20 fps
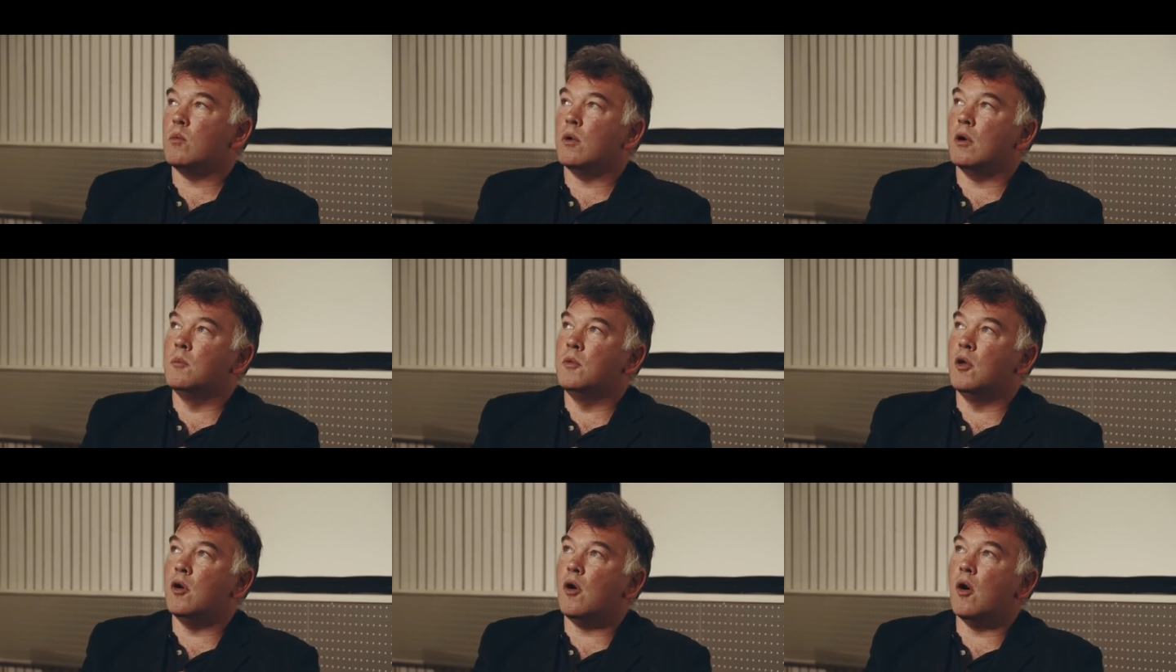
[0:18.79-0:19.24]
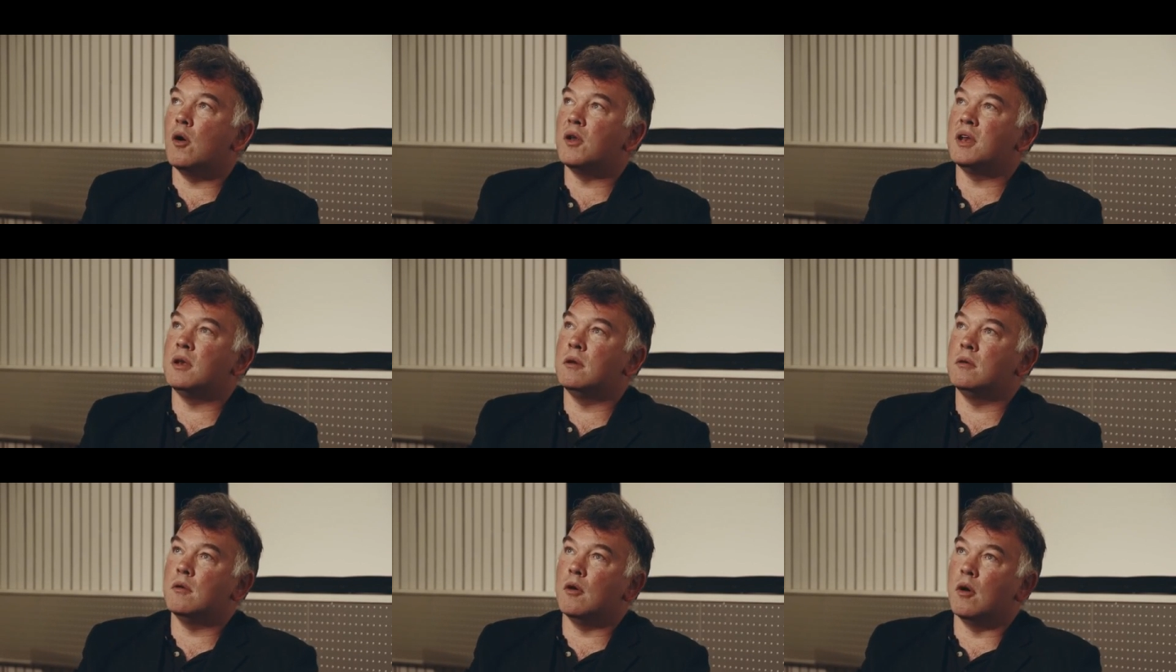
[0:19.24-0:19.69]
I'm not on
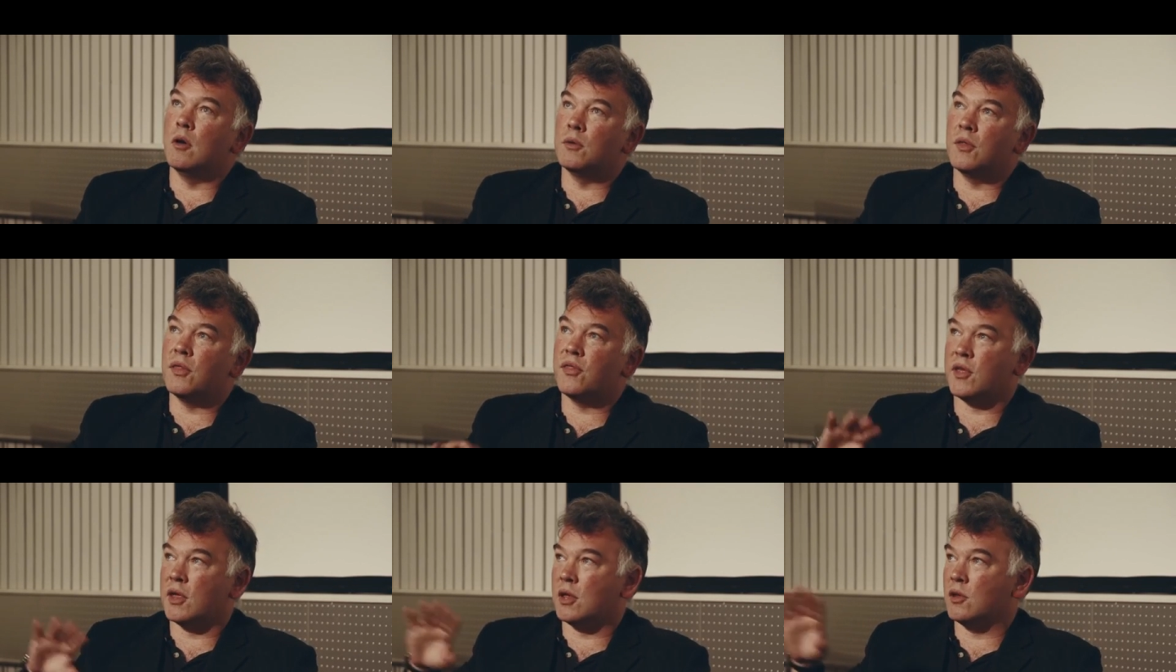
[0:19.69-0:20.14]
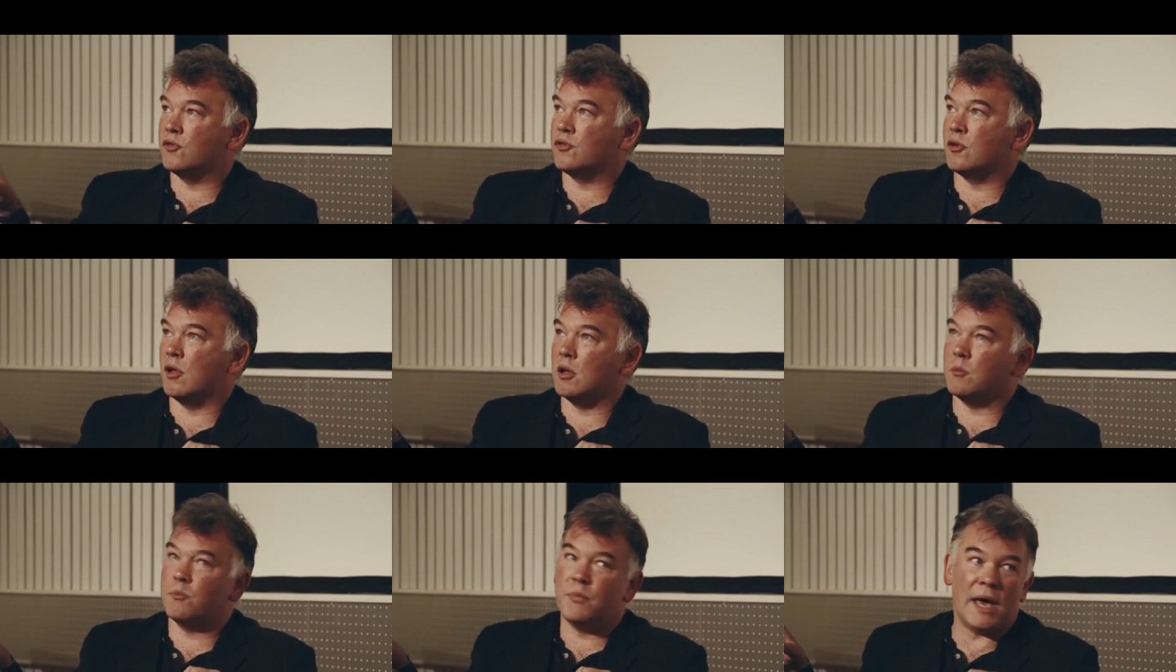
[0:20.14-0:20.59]
in, on
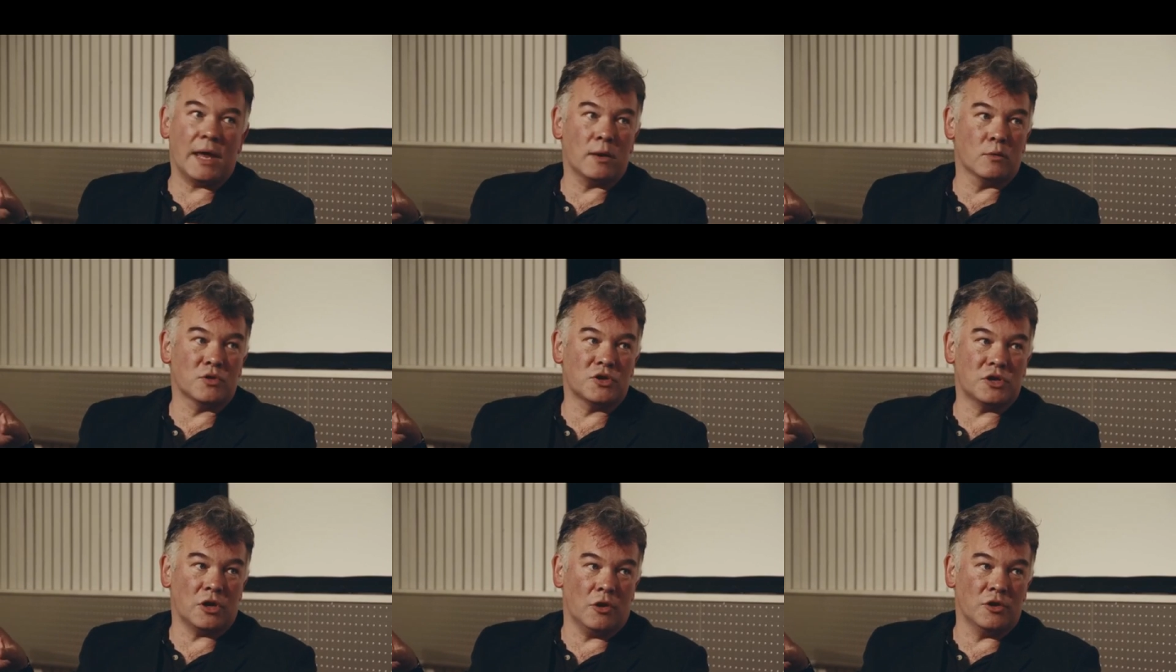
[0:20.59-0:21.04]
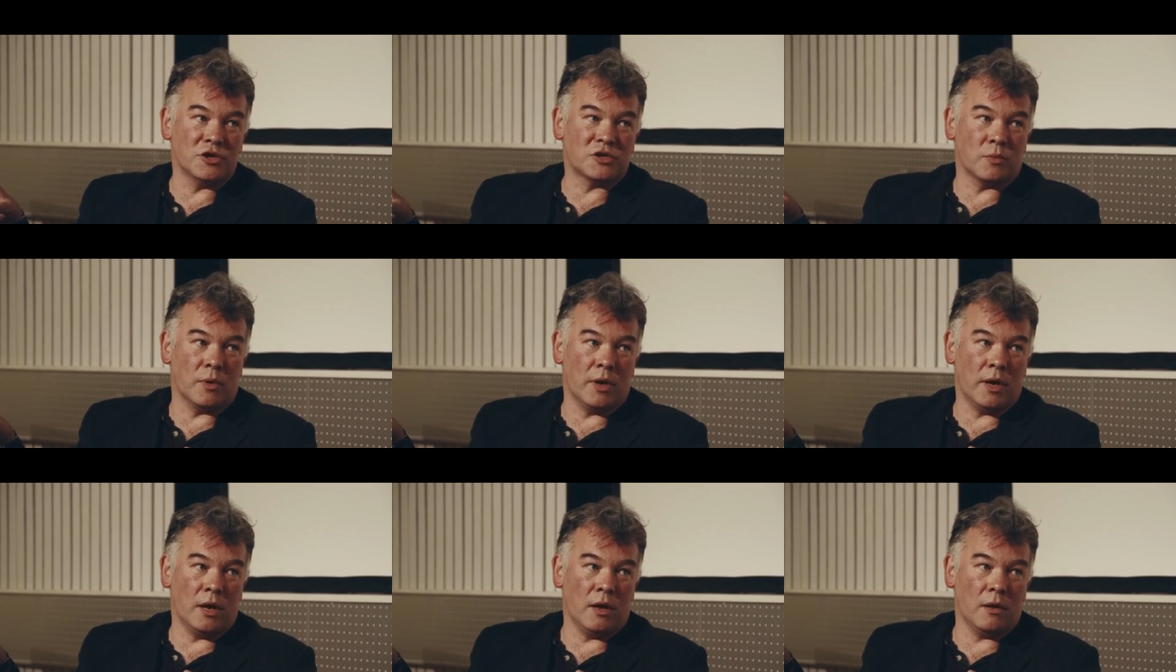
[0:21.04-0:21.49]
things like panel
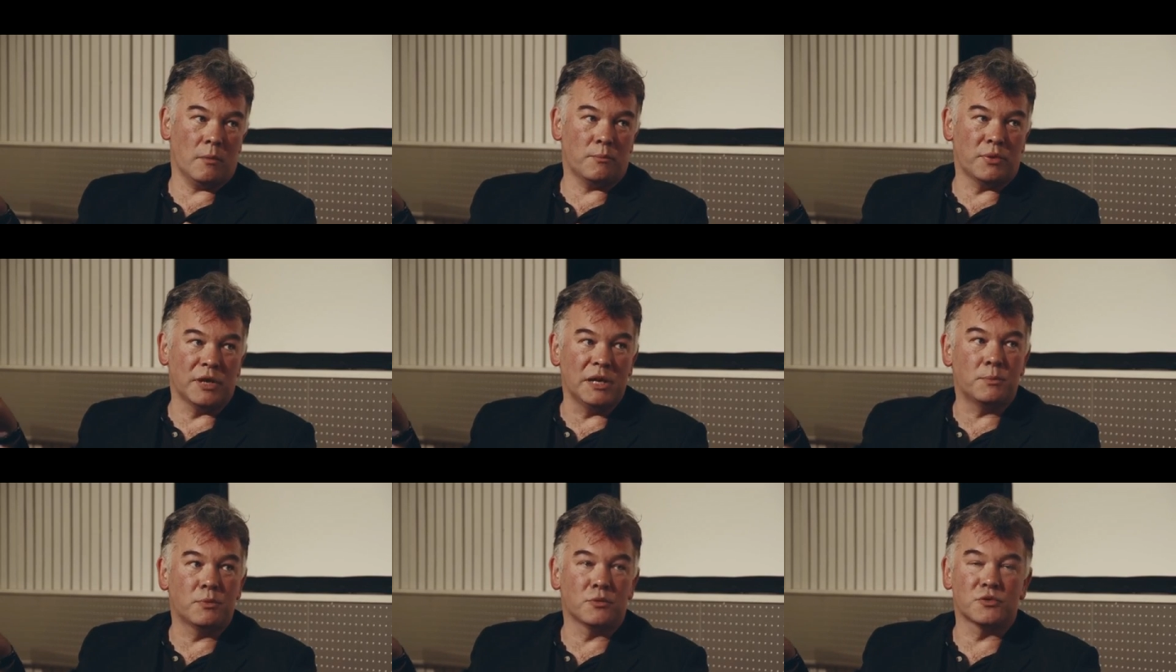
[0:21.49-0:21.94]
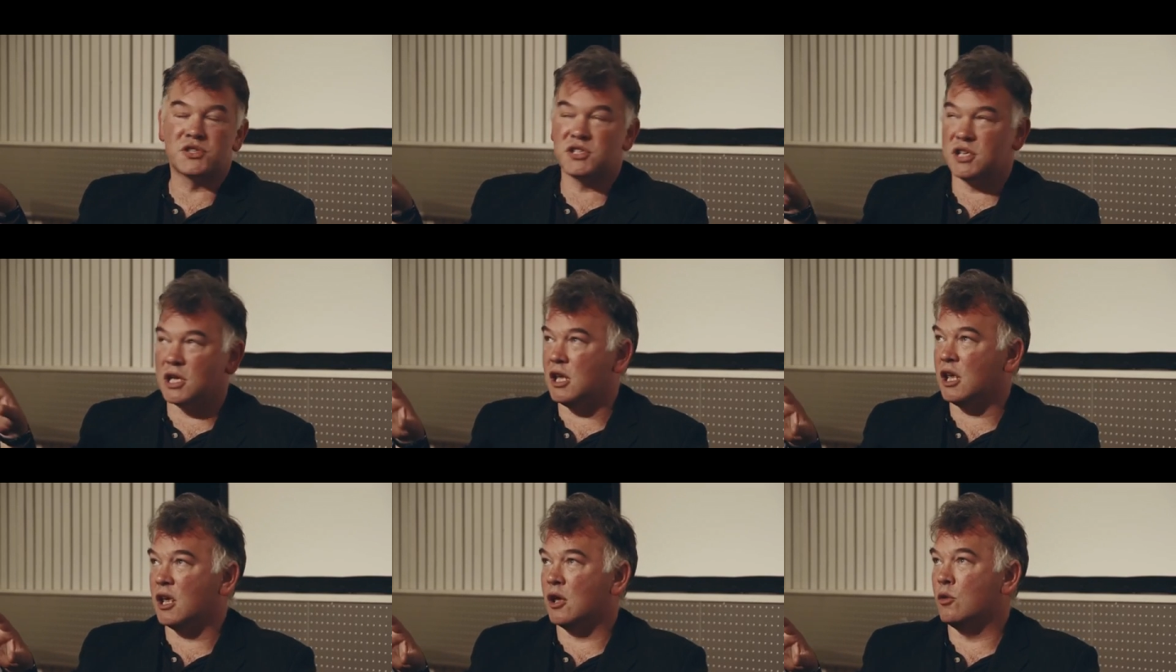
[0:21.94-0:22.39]
shows where people
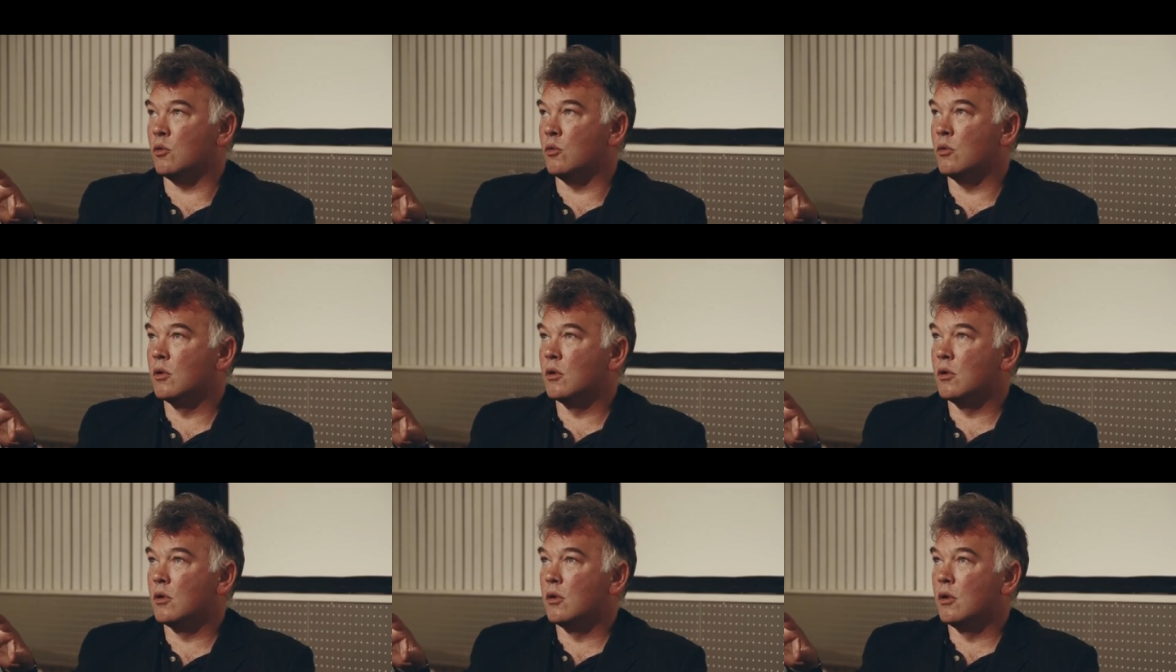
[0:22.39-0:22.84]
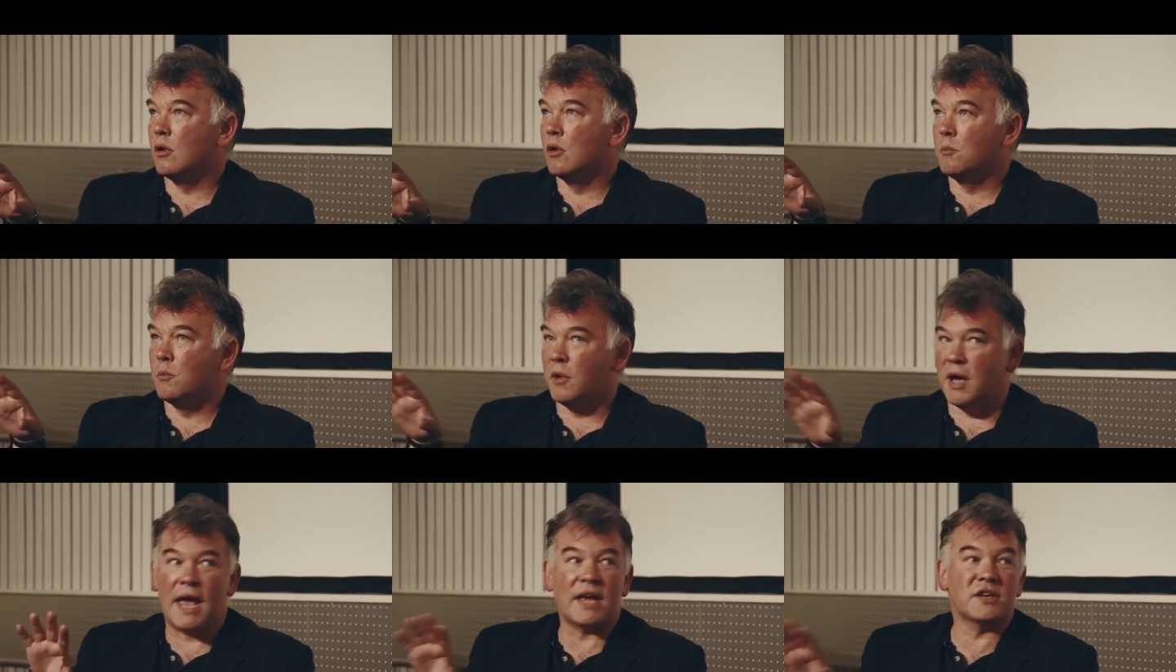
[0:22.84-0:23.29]
see you
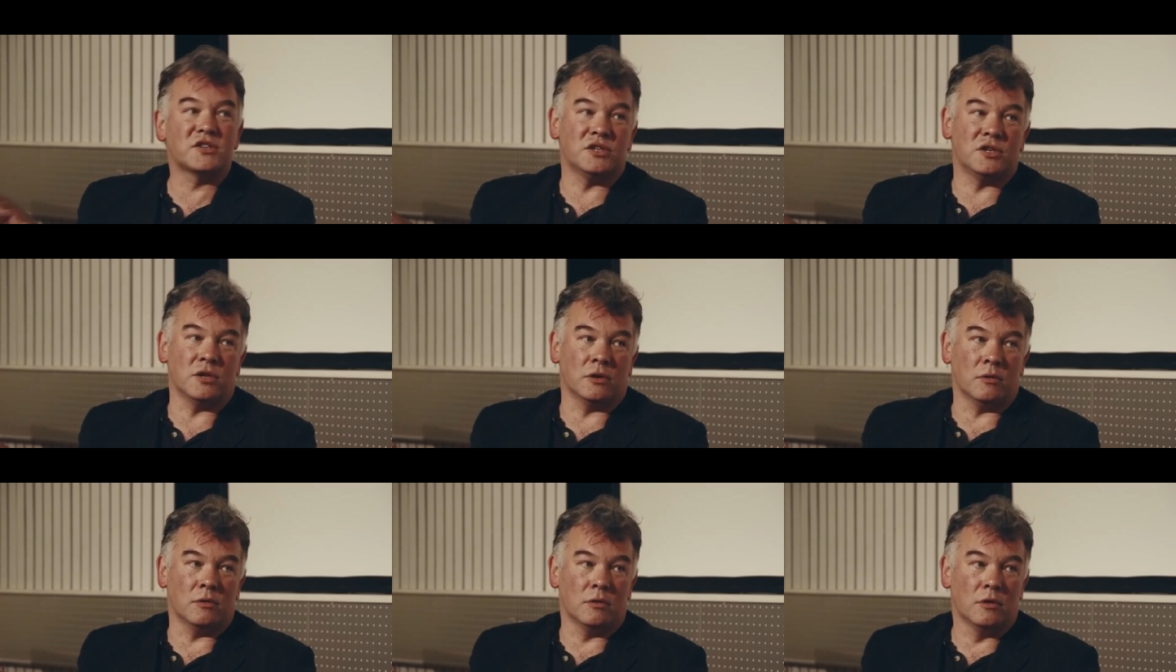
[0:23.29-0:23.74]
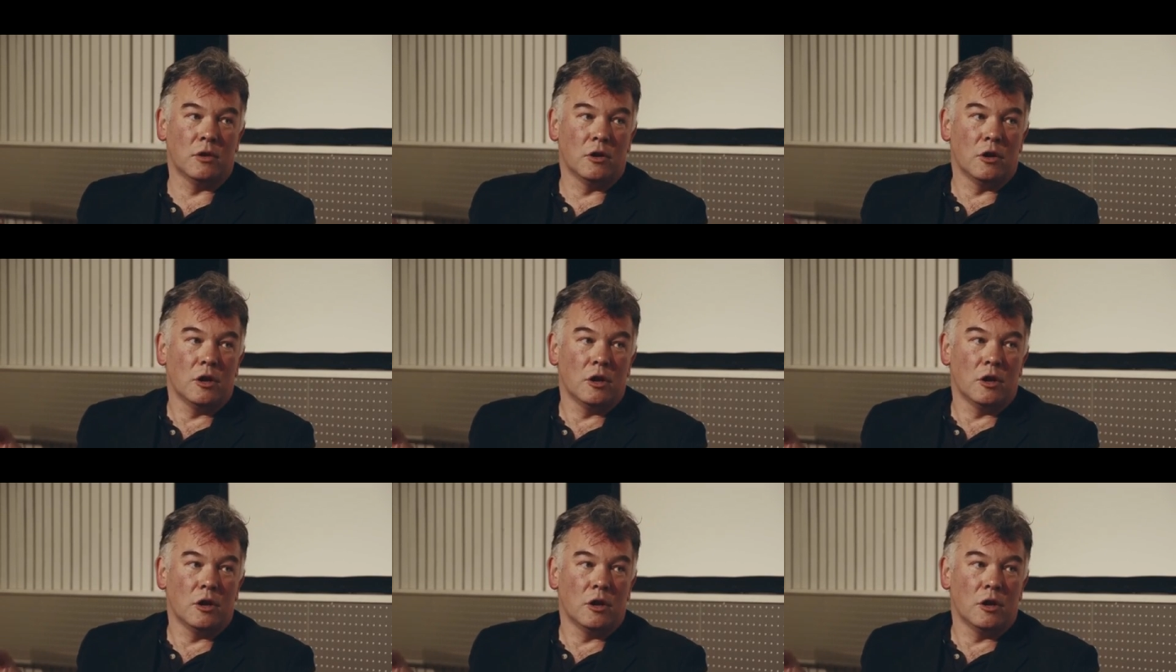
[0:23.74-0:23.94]
by accident.